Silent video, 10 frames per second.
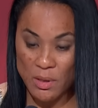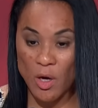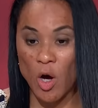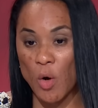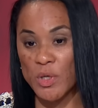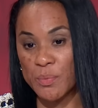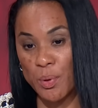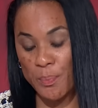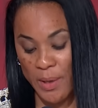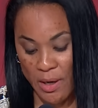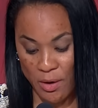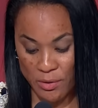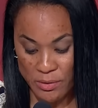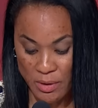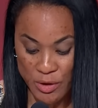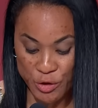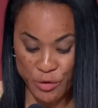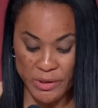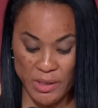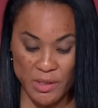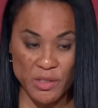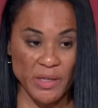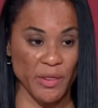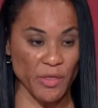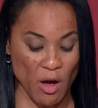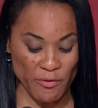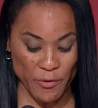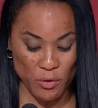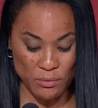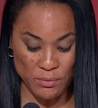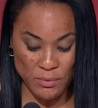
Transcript: Always prepared, strategic, and thoughtful,